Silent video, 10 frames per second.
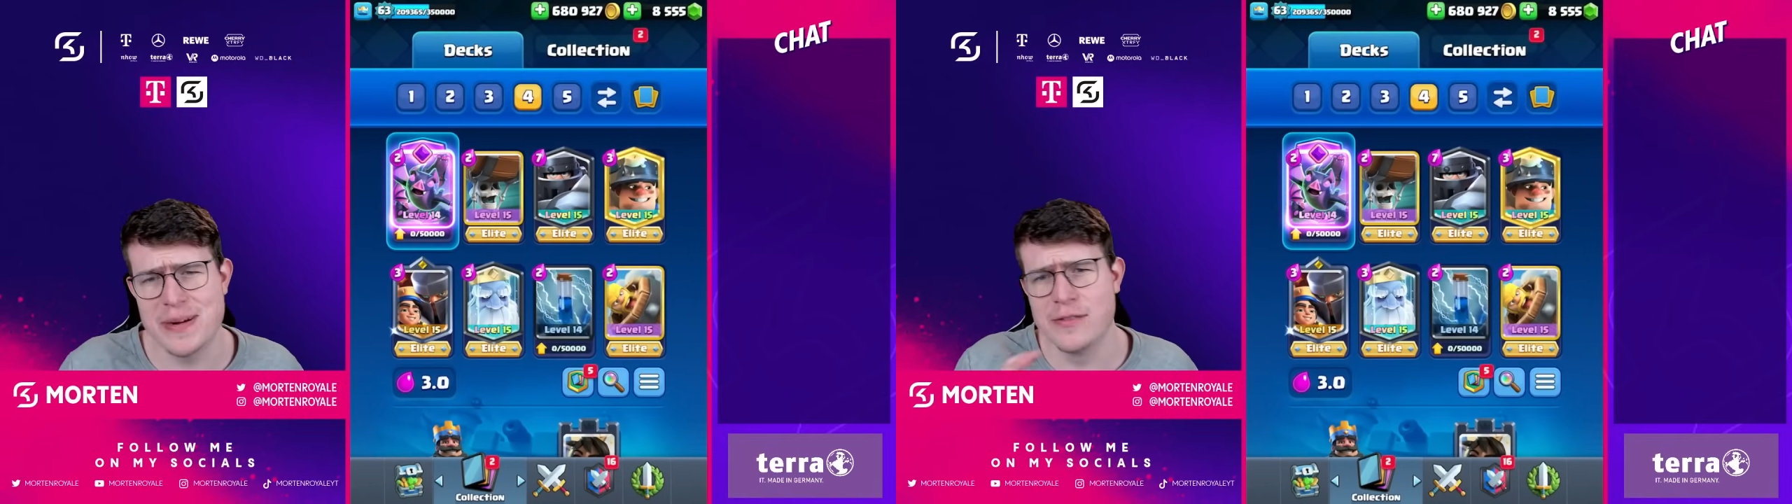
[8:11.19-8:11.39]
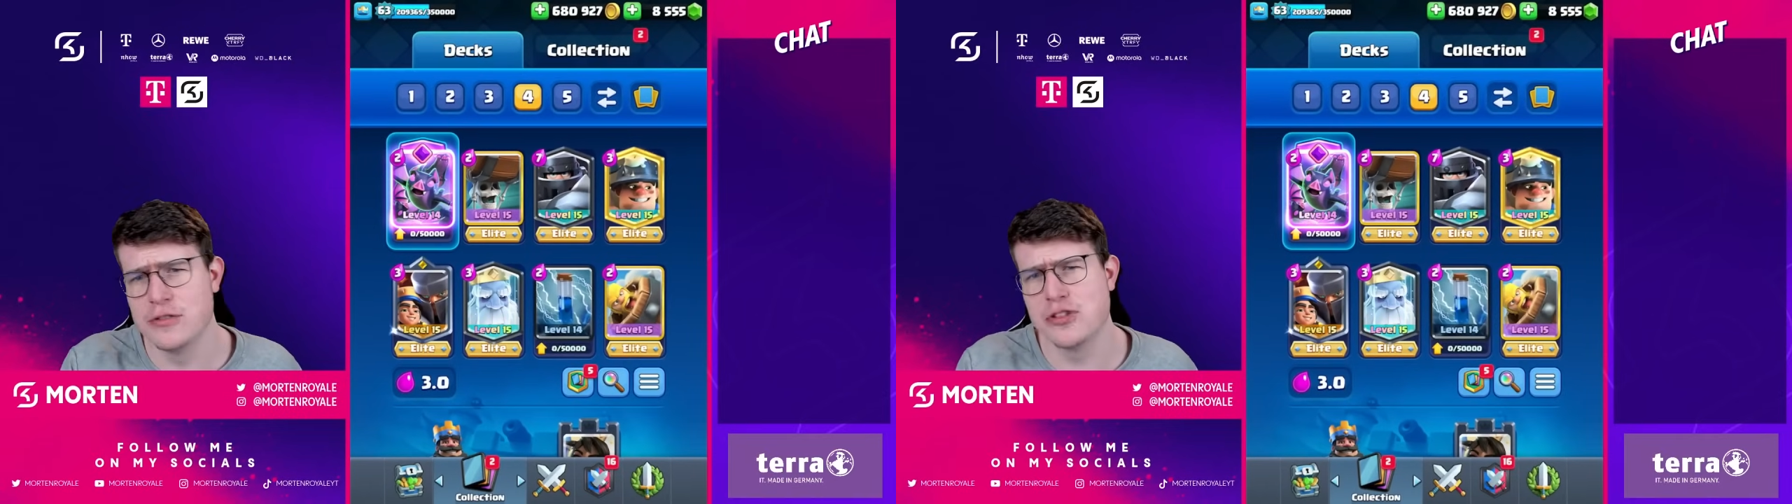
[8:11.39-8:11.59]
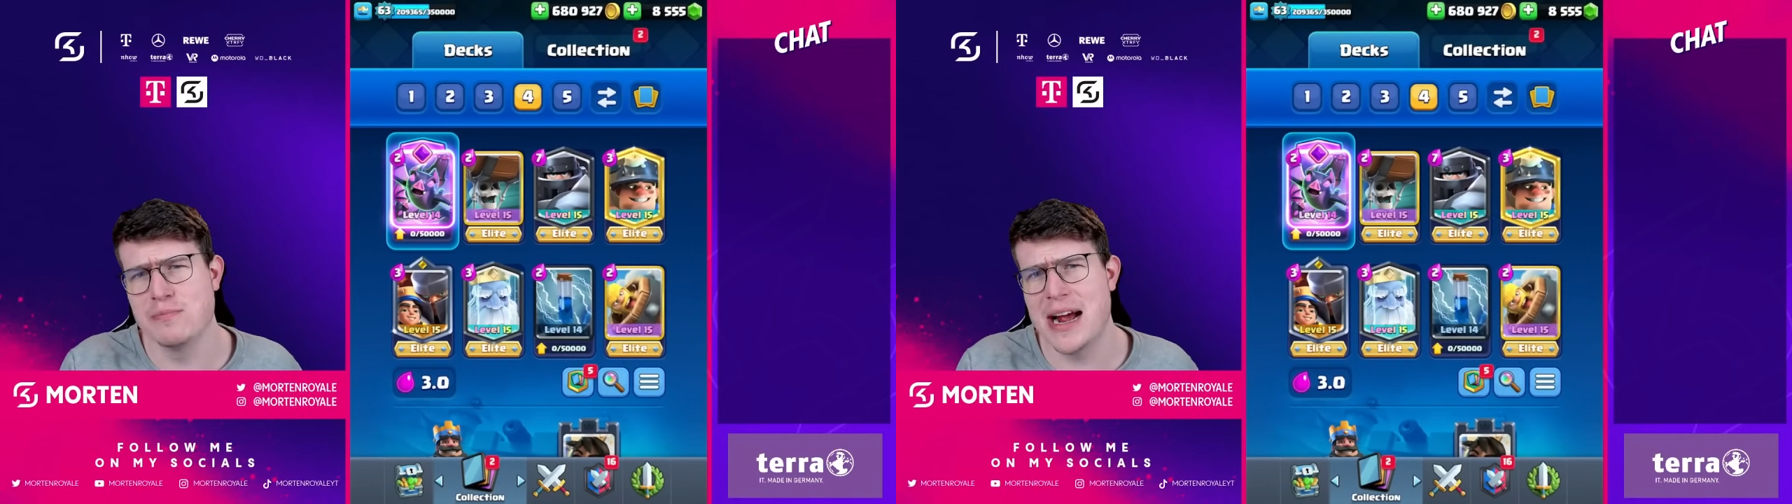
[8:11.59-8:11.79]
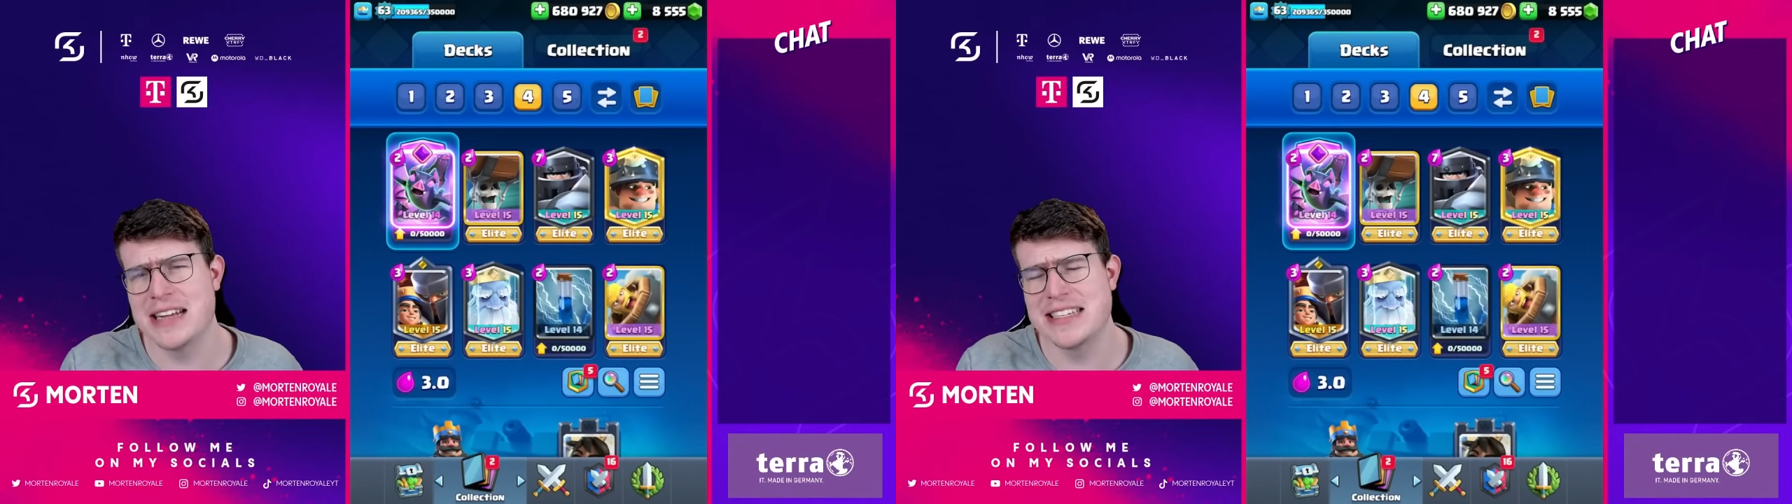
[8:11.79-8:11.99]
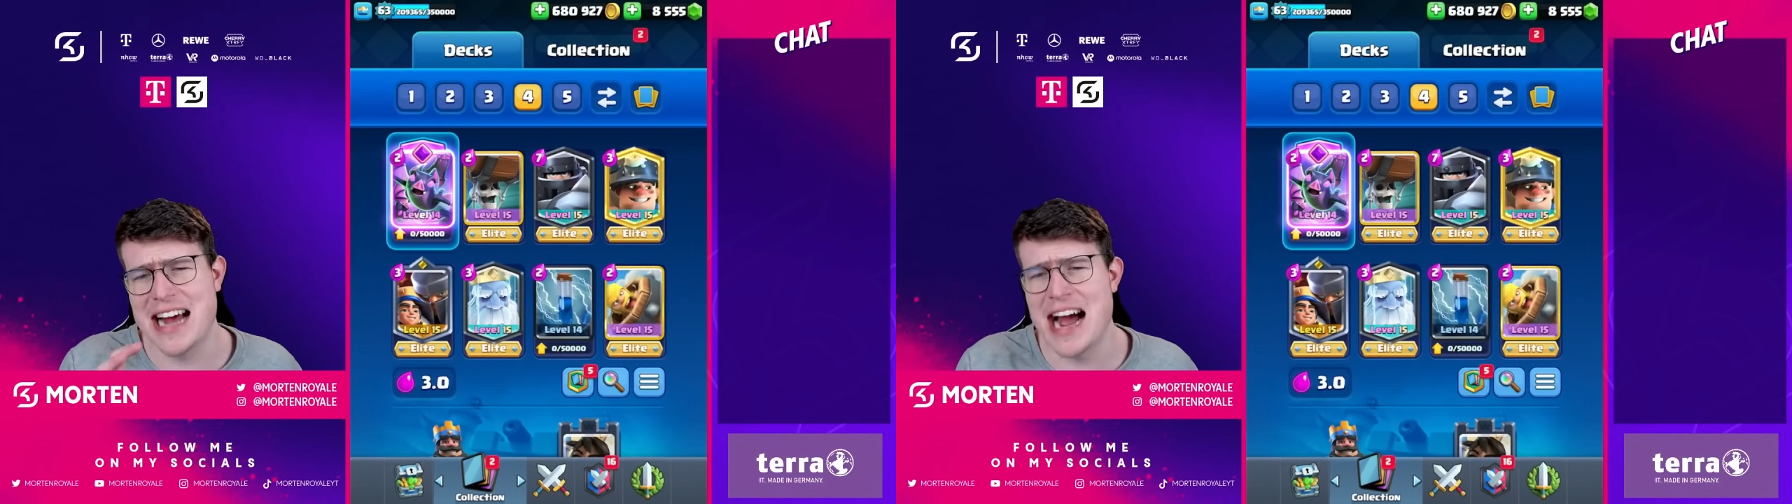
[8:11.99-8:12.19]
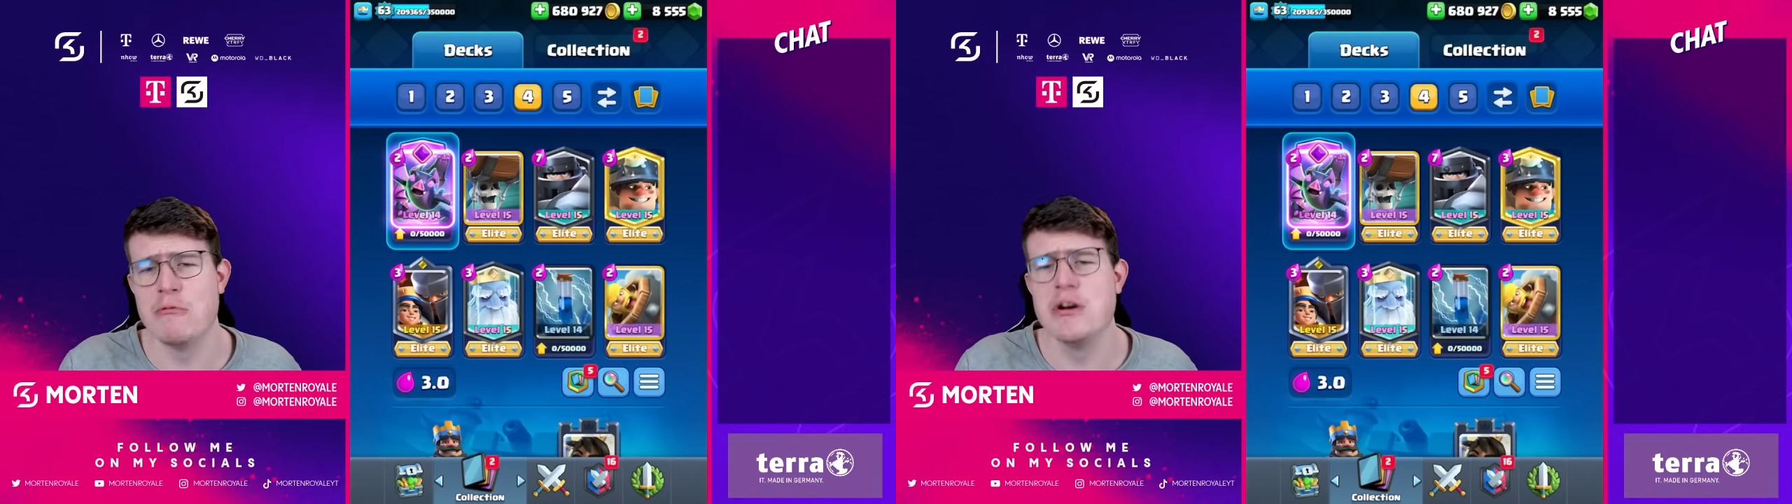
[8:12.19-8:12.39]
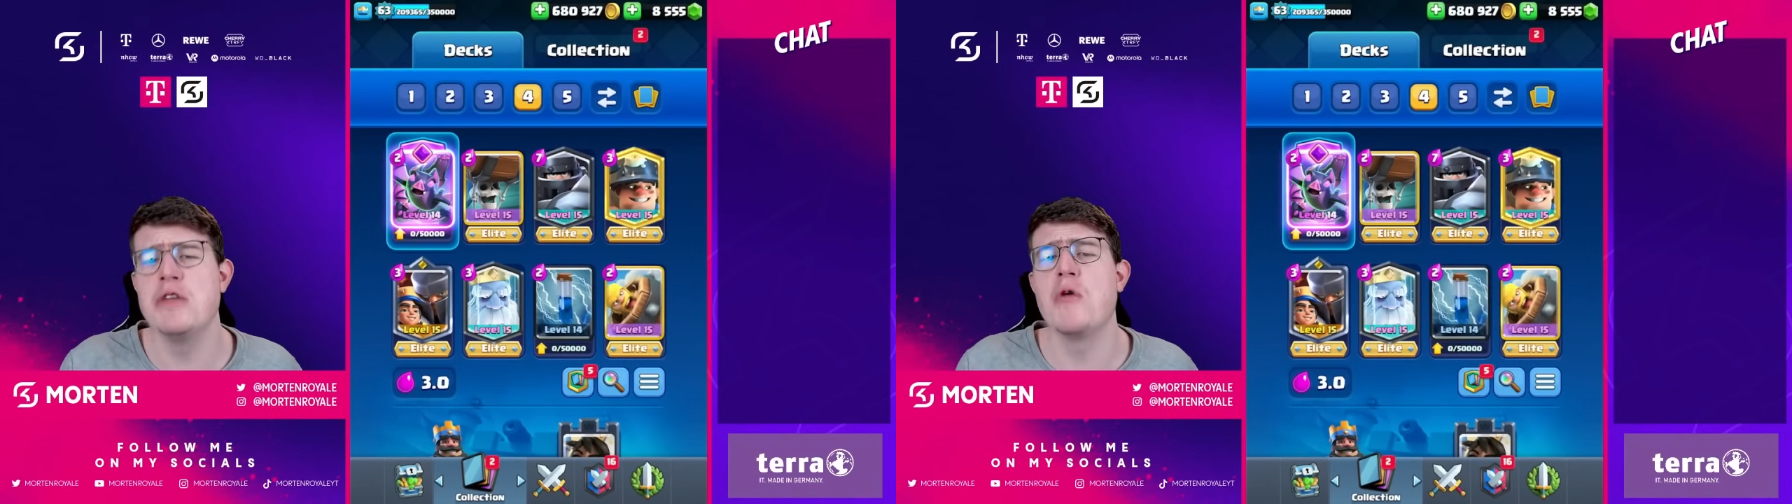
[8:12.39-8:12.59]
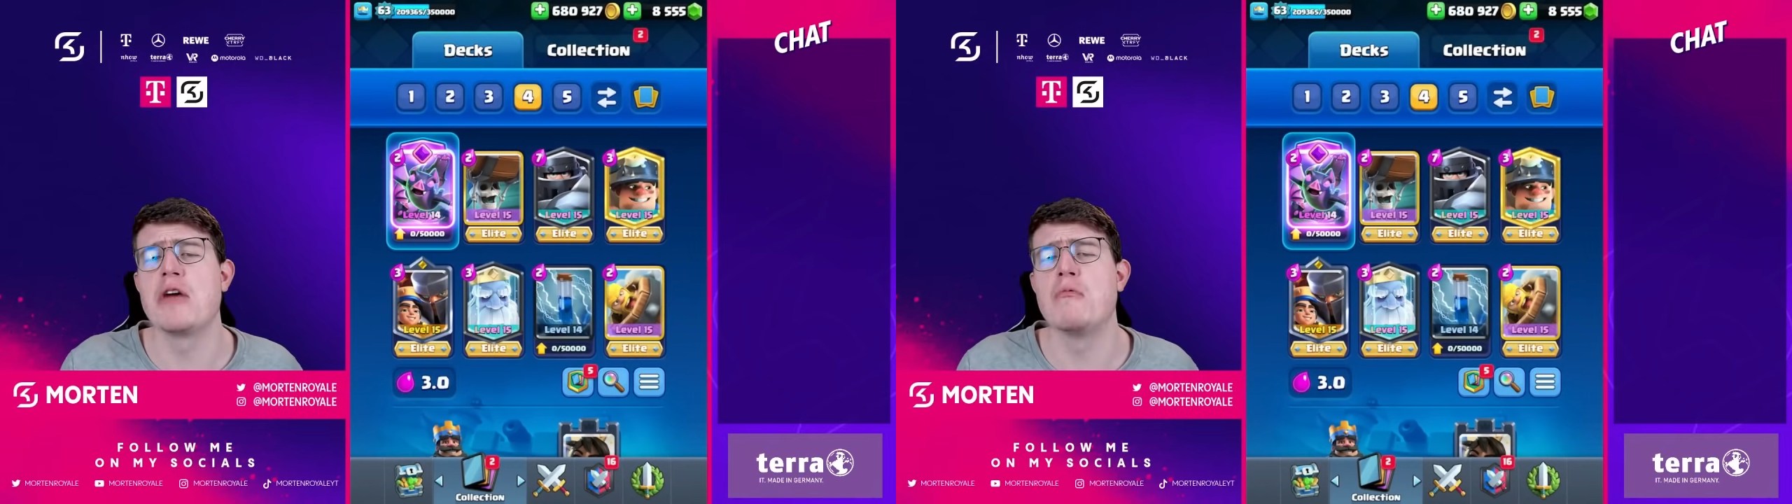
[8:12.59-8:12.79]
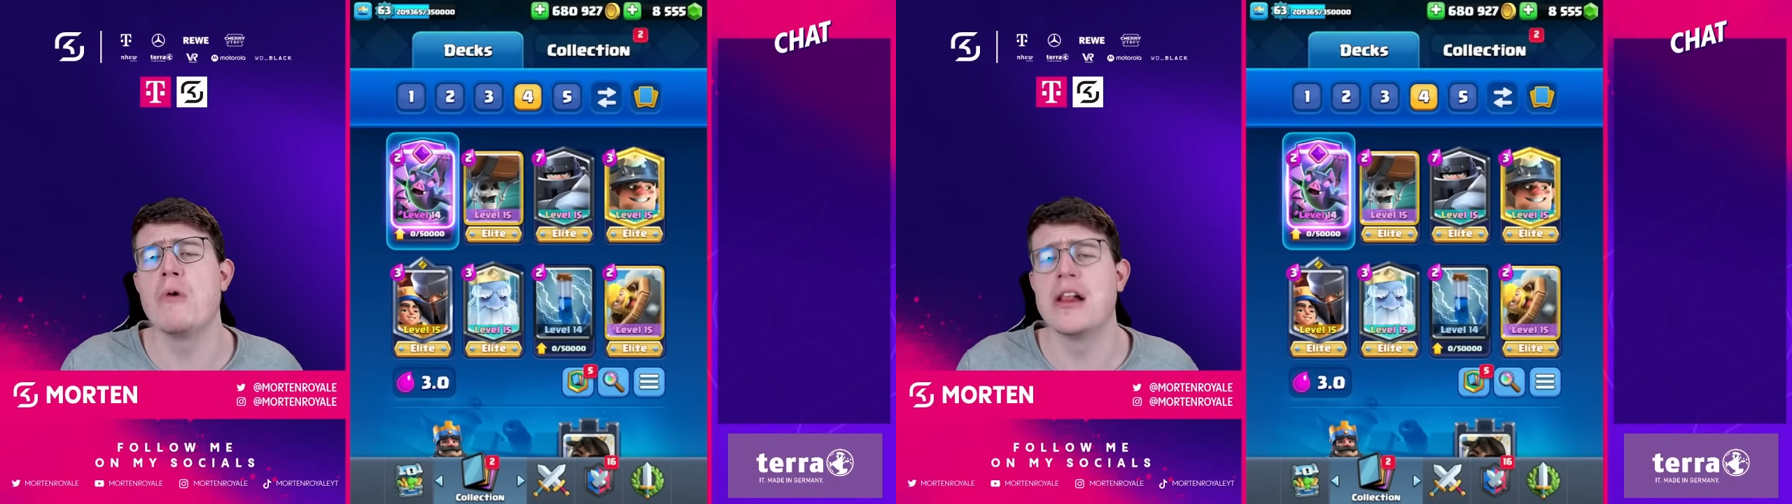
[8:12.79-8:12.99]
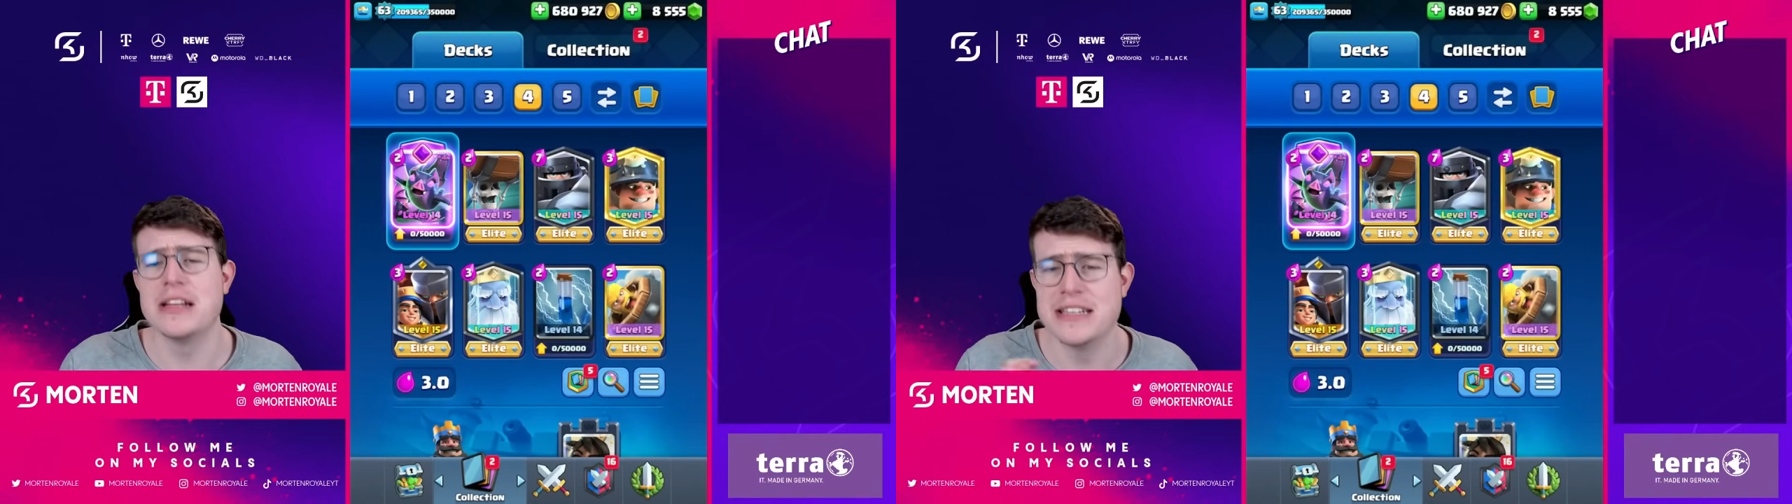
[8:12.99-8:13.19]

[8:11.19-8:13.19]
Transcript: Evolution bats are really working well in